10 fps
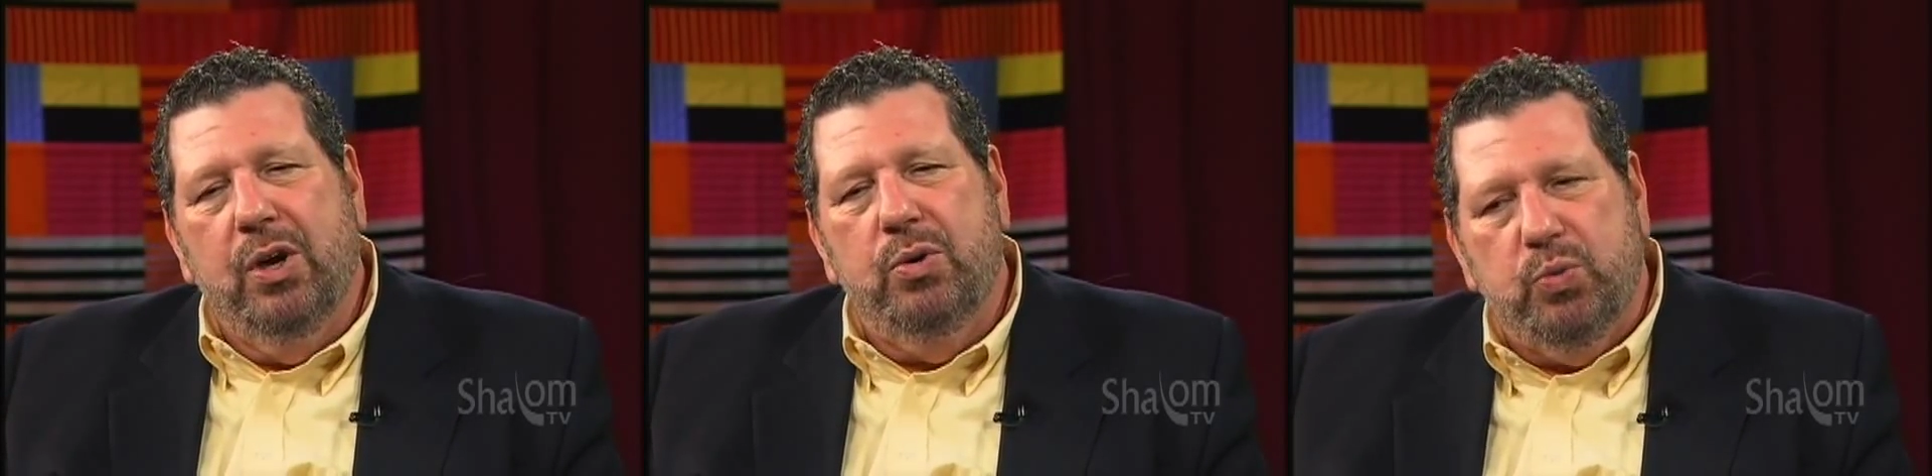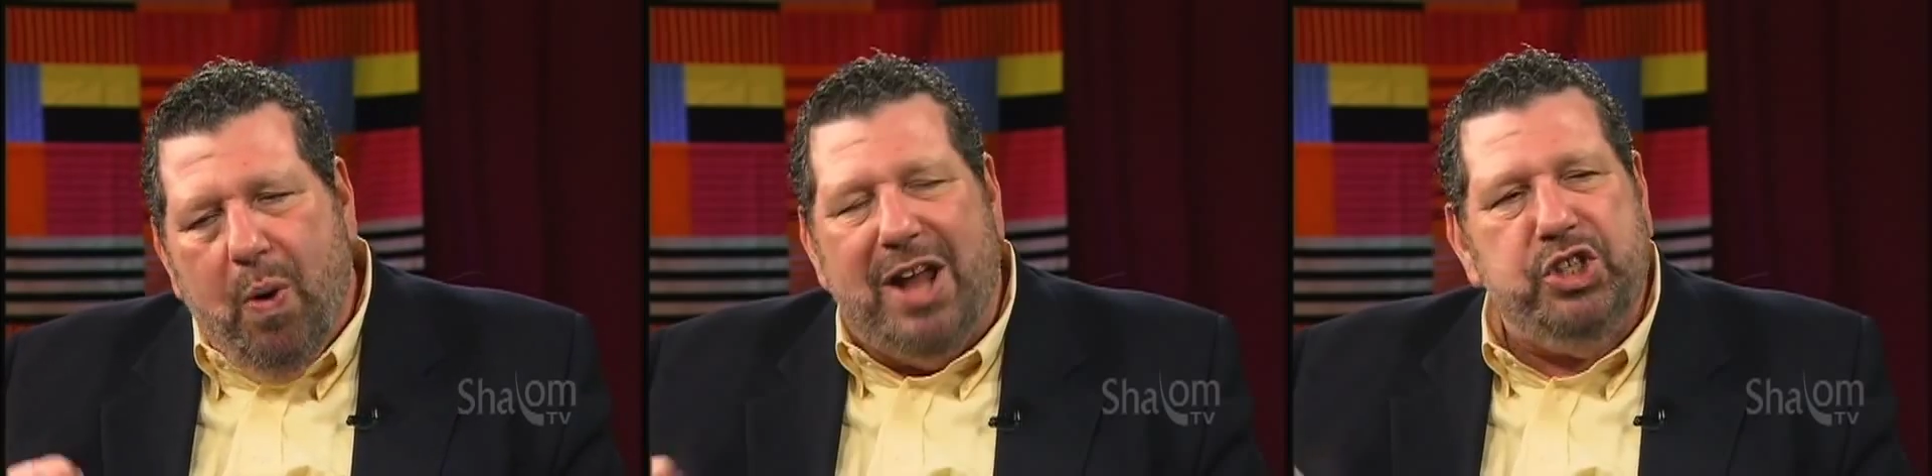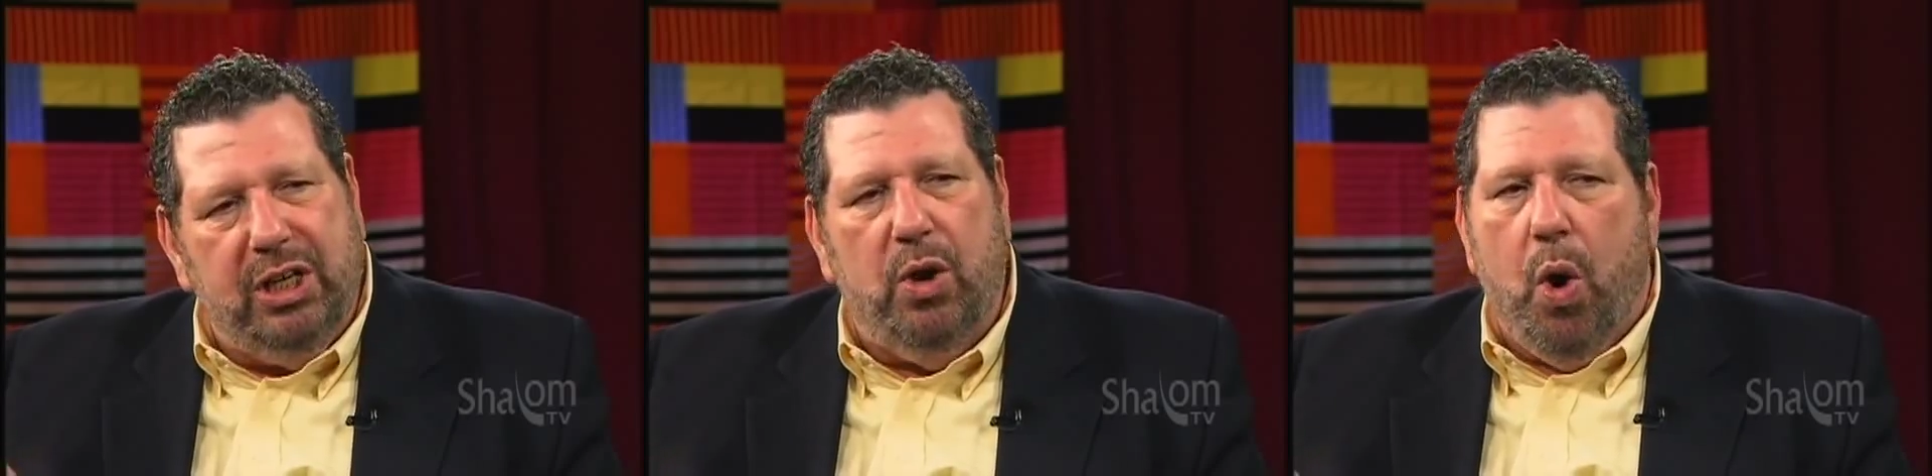who's
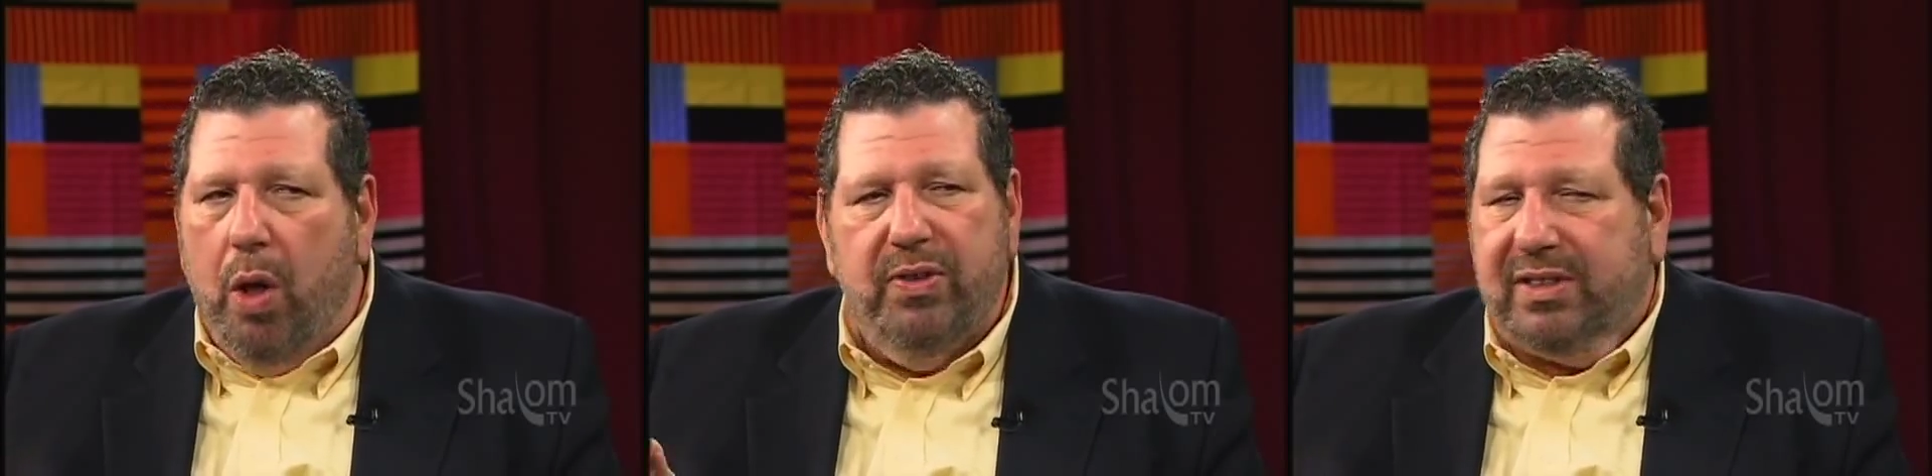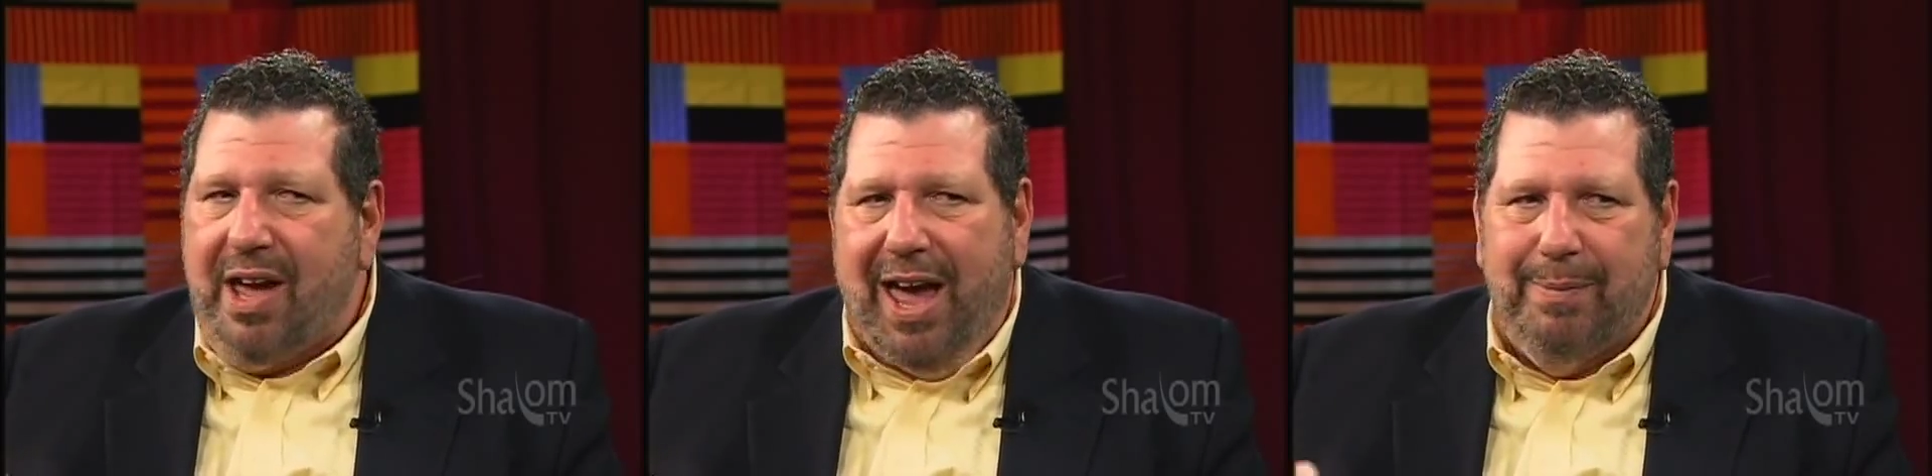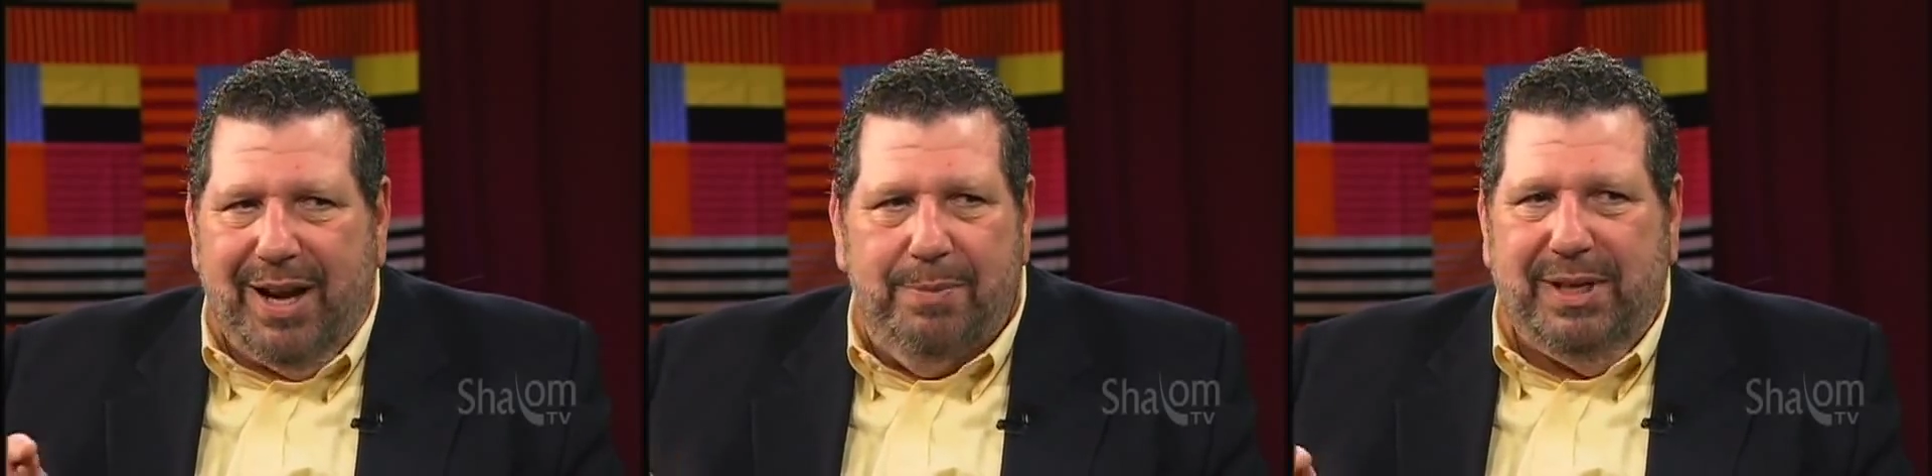watching all the
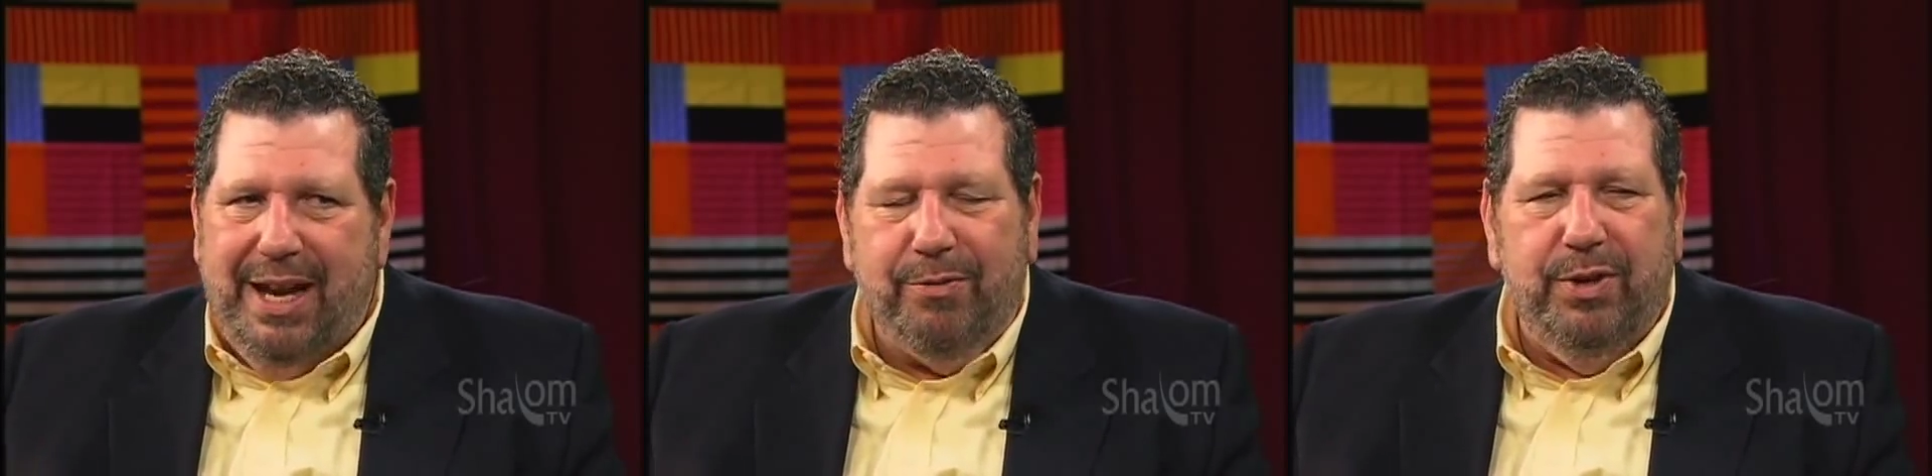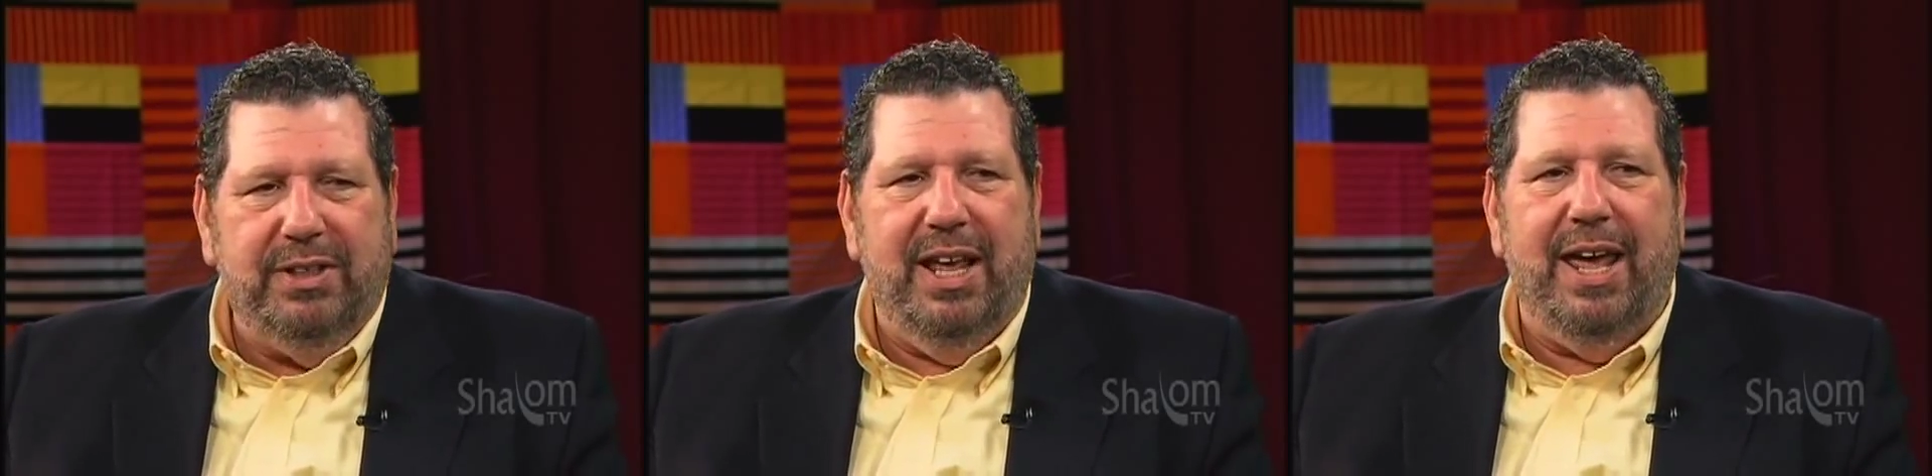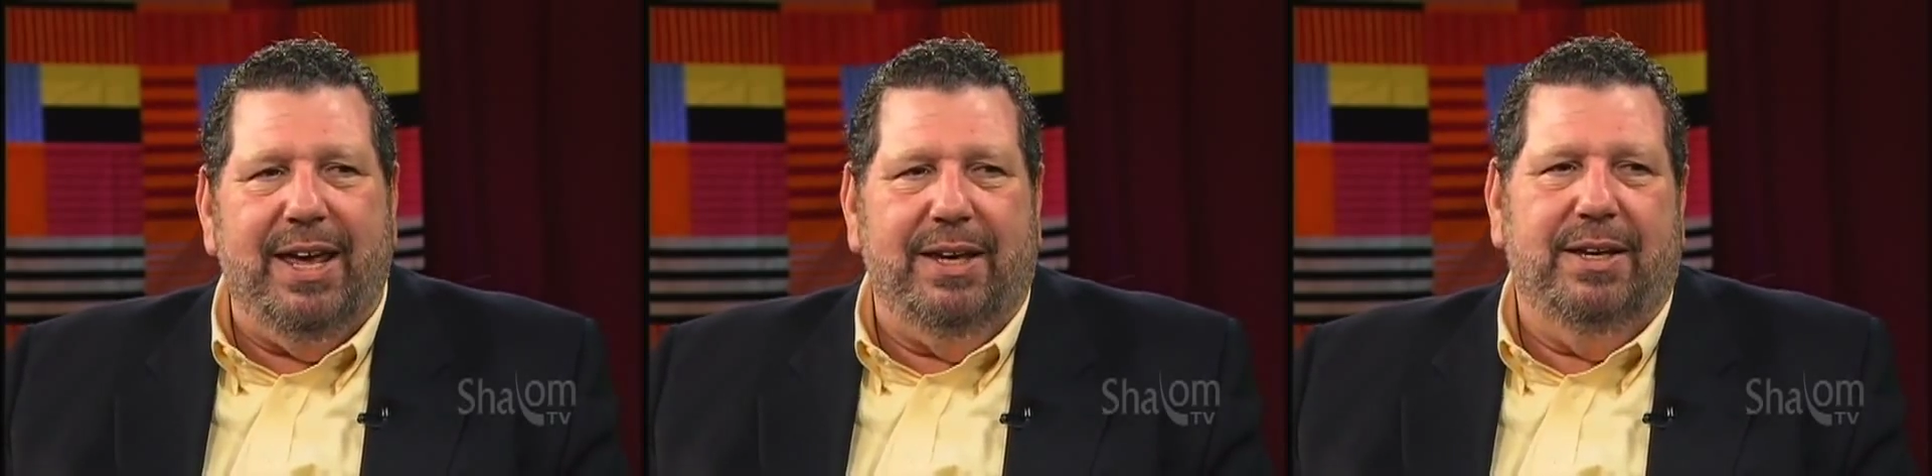time, and I mean every
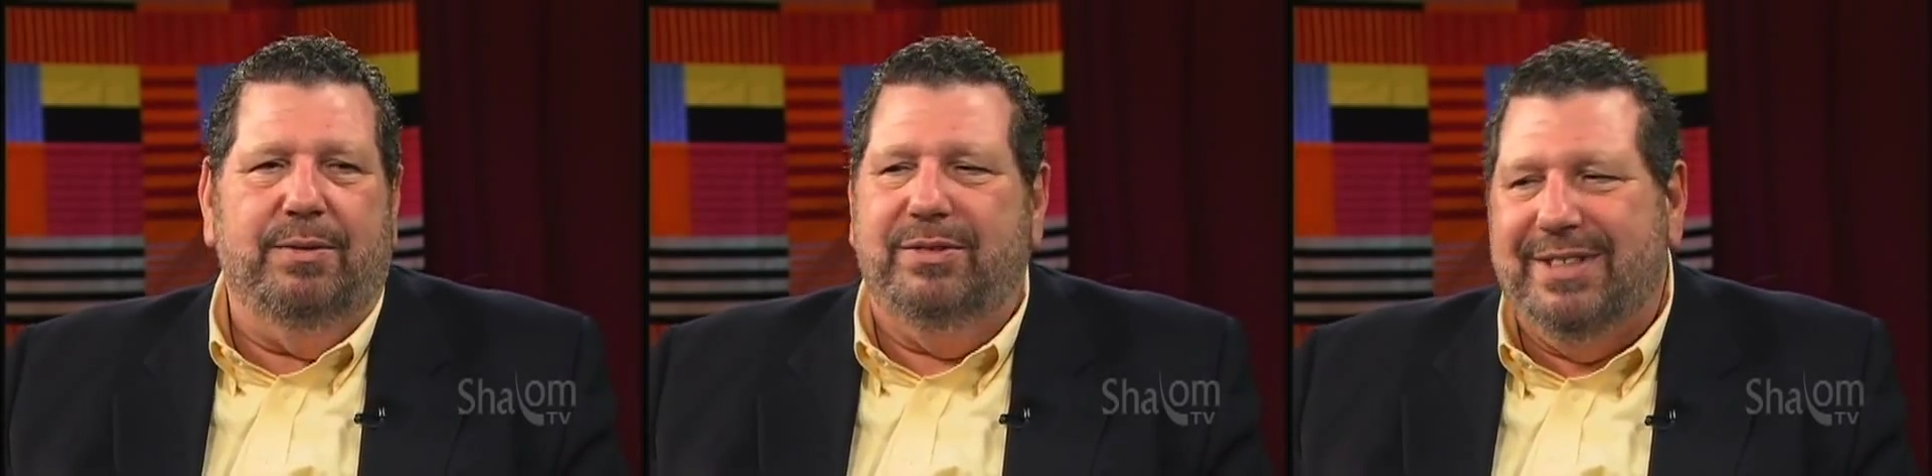day and